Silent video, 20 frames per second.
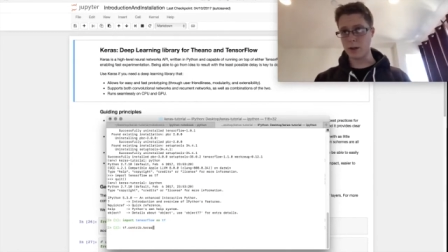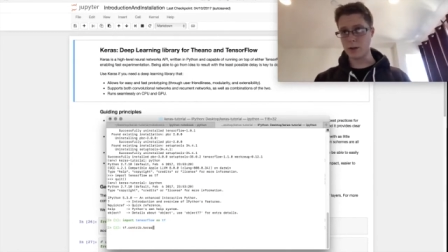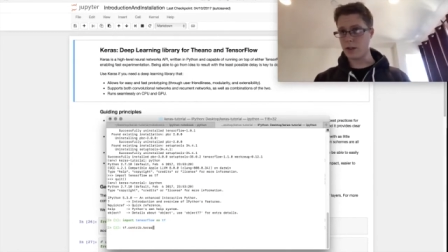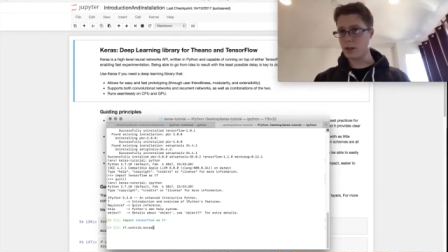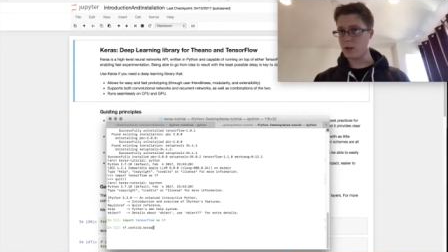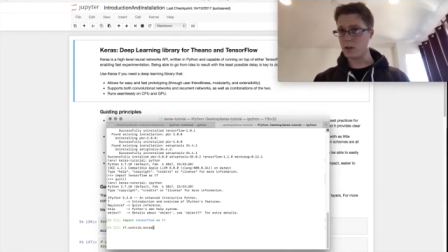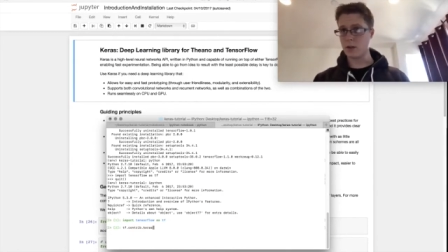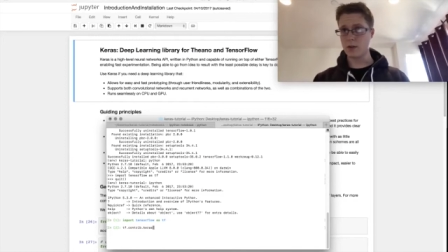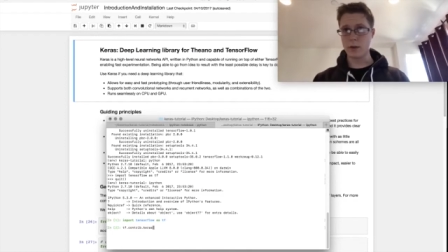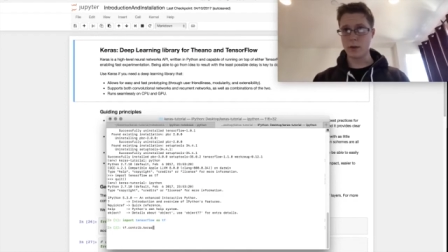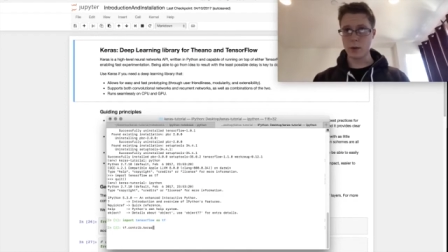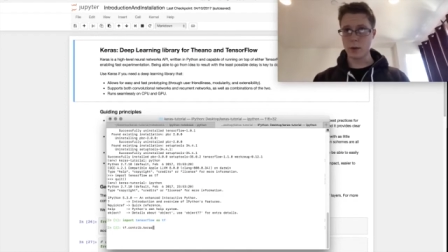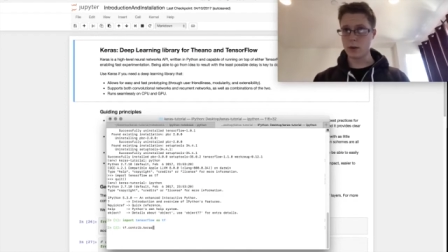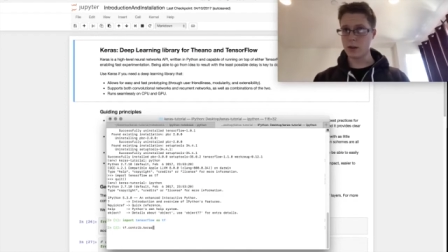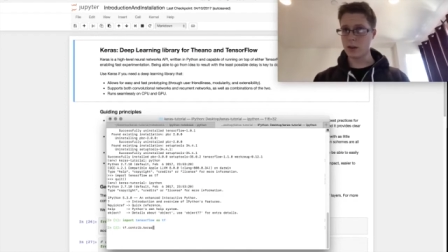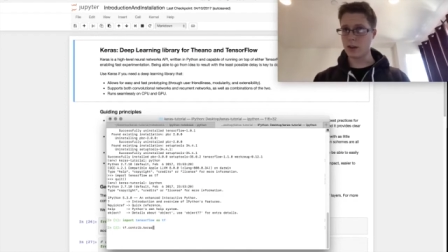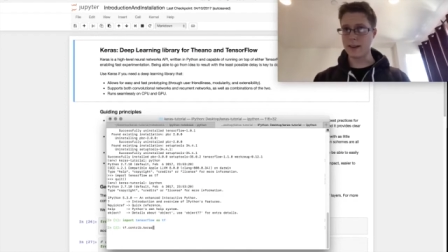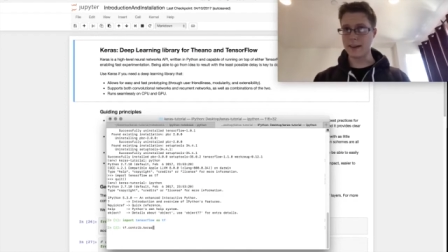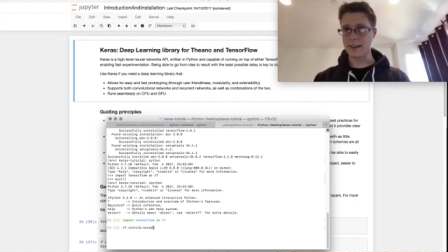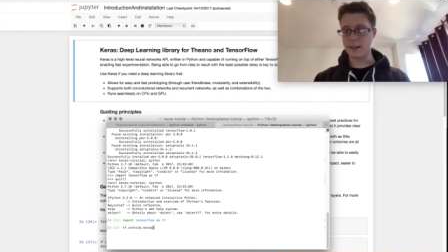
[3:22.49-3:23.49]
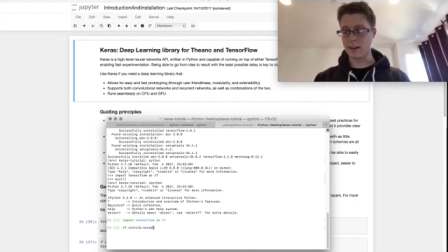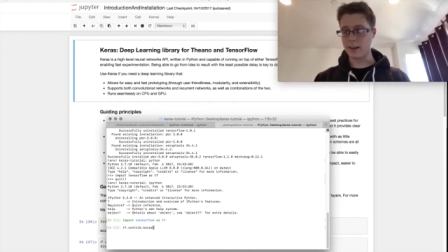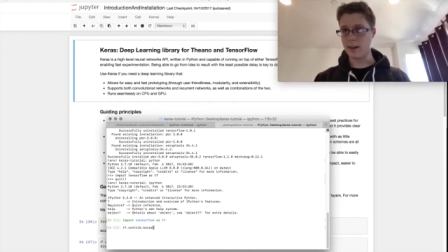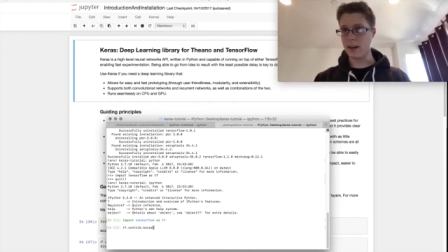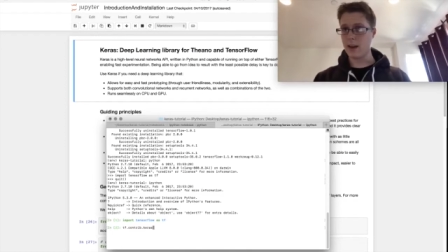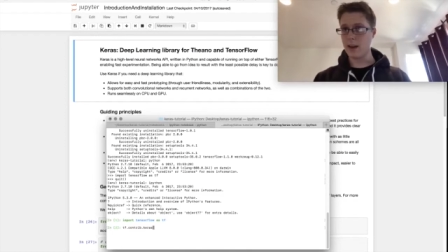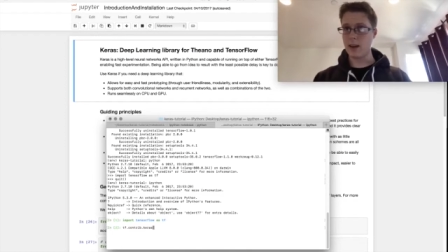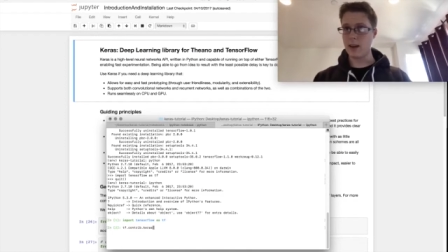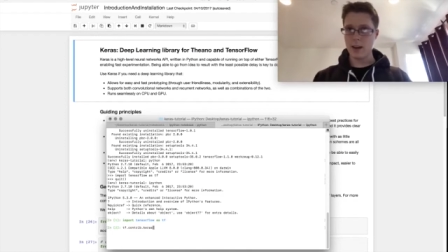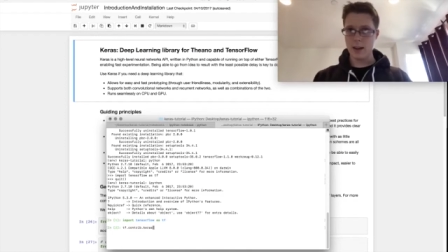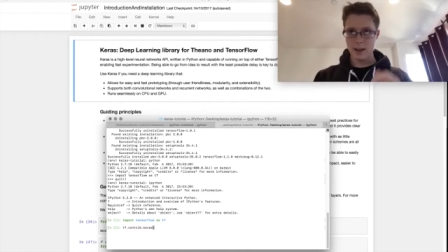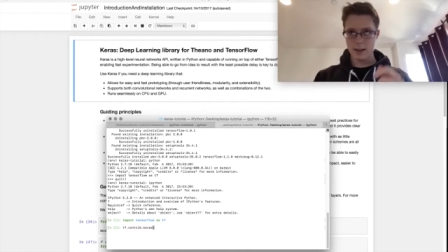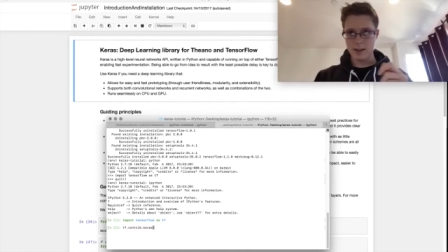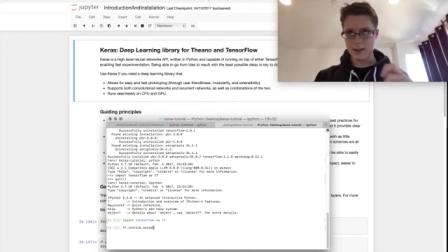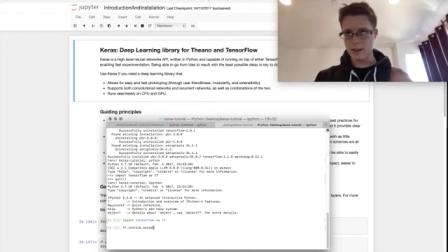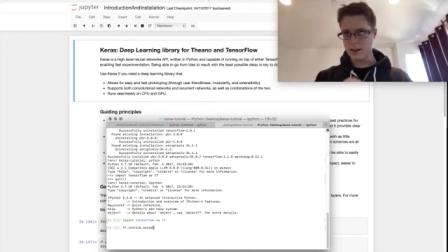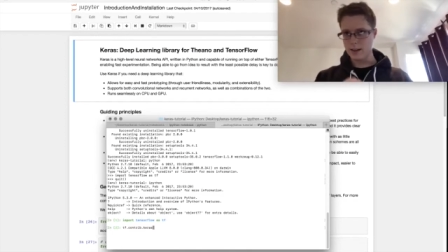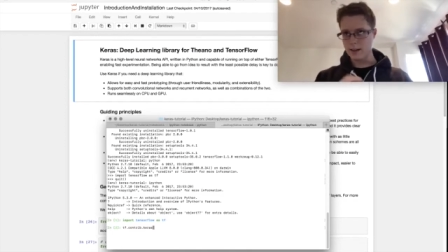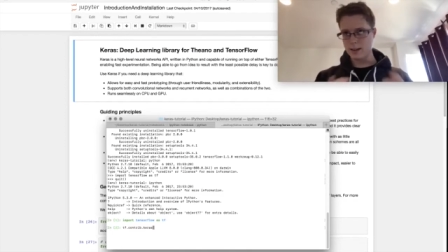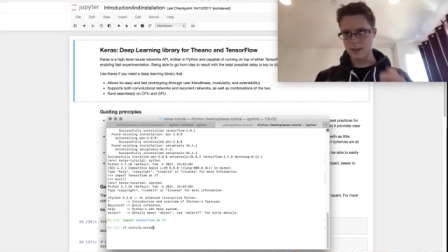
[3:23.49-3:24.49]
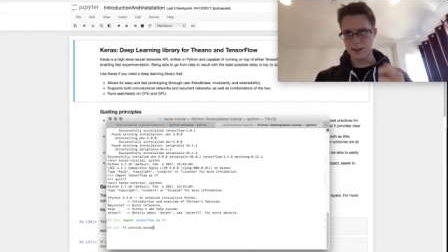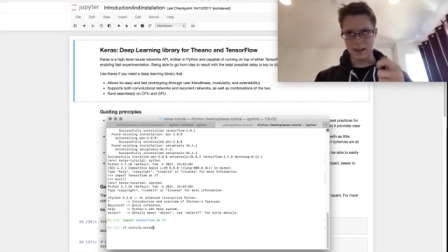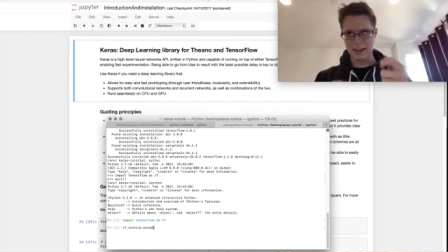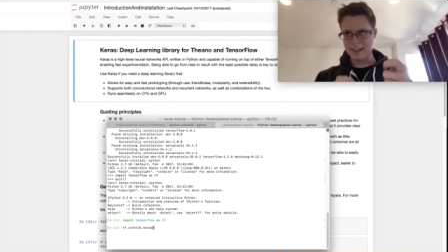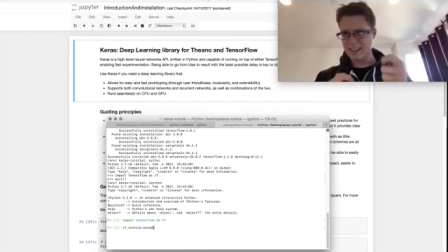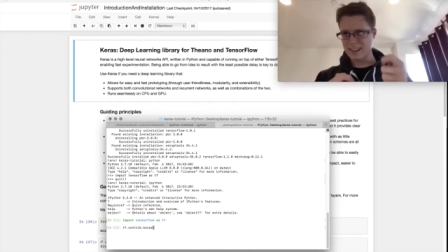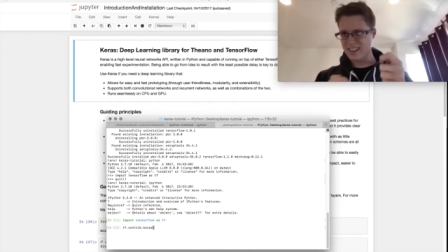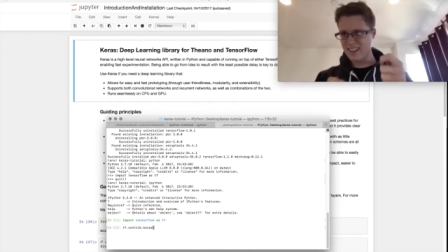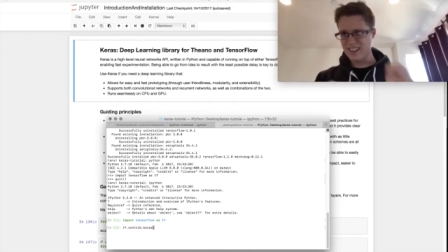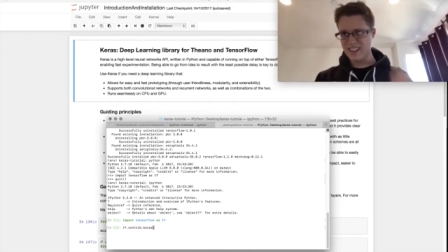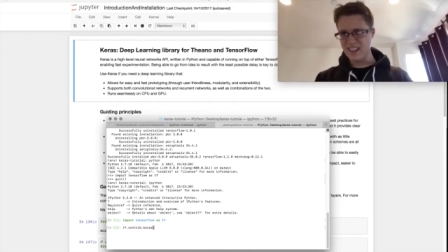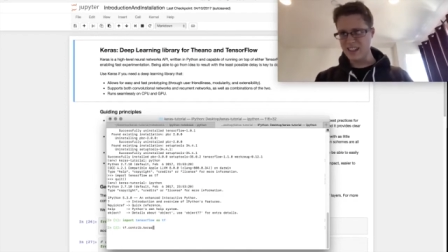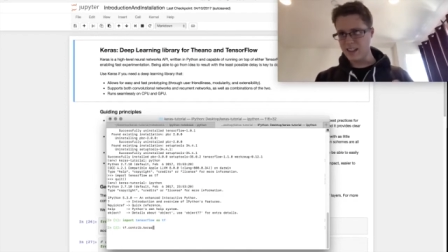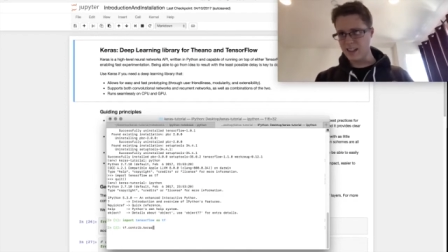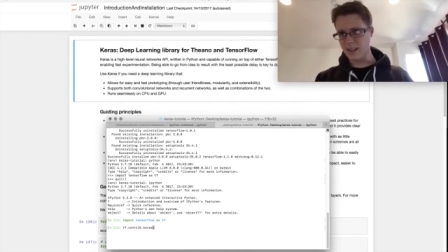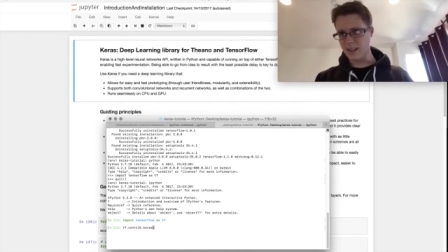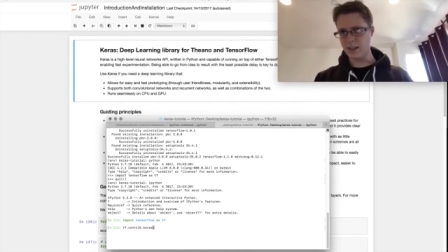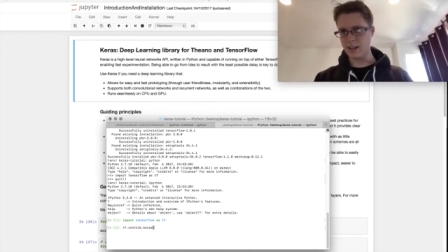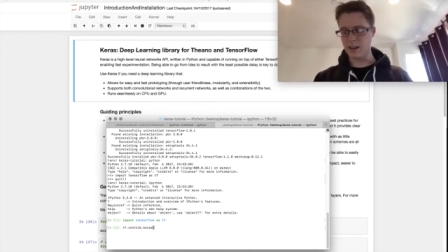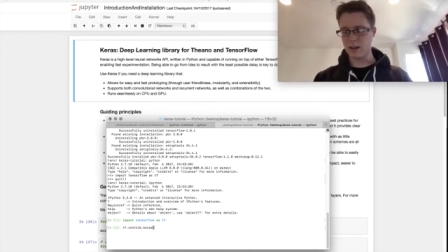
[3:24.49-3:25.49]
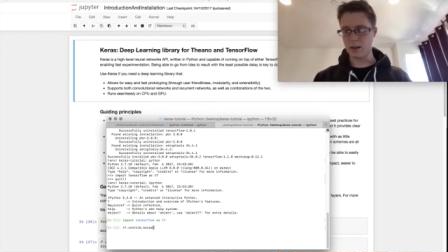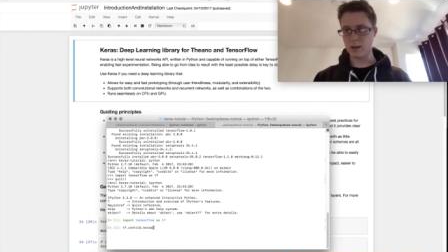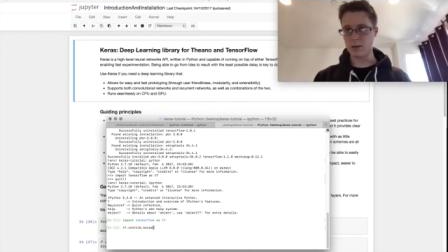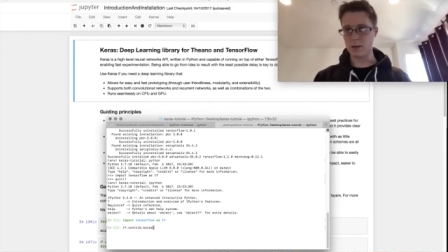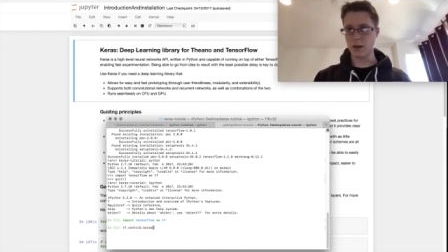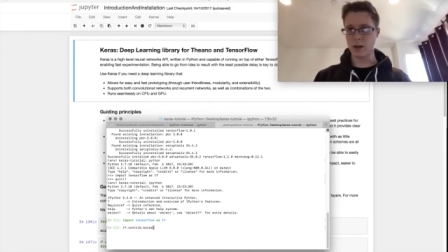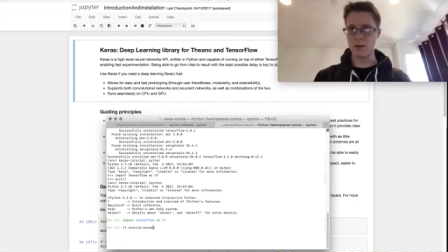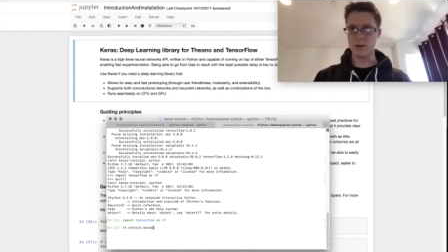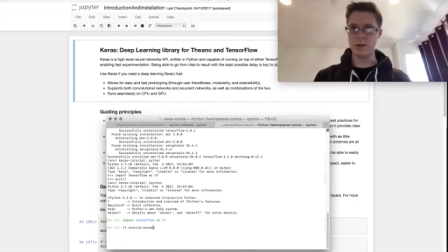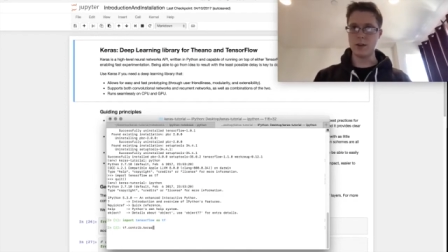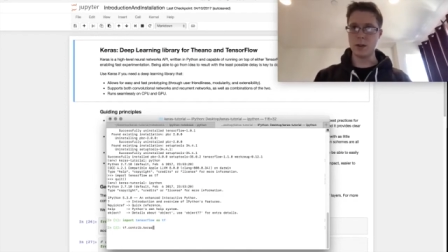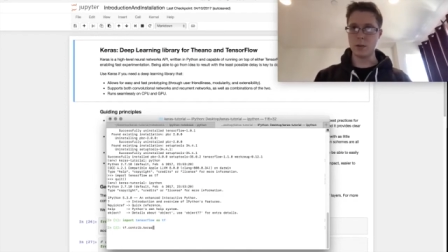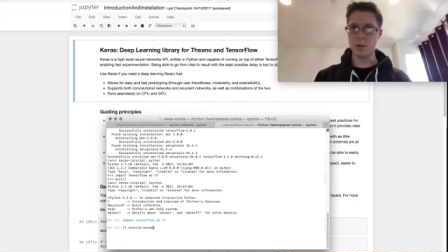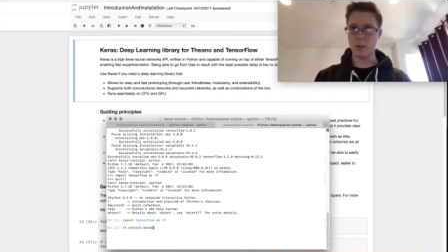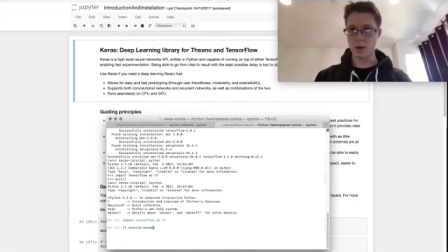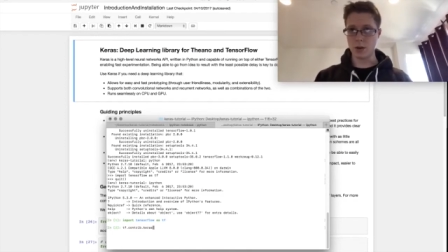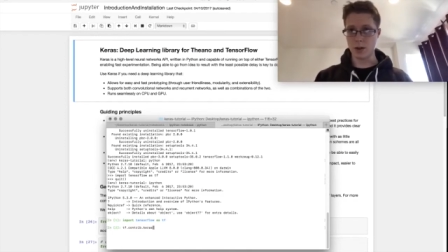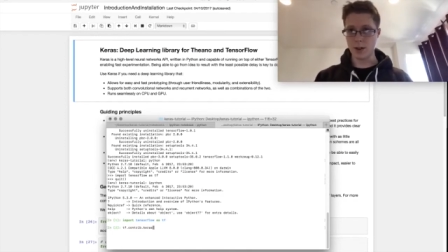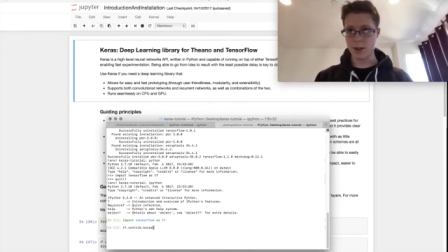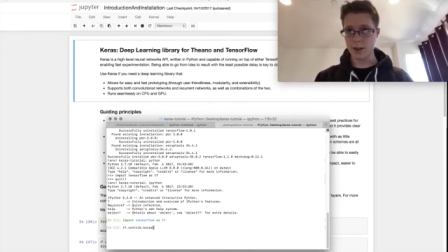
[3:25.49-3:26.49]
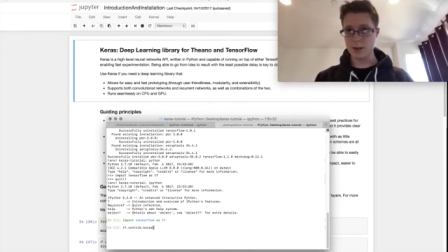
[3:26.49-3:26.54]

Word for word: TensorFlow is like the the like sea of, of deep learning.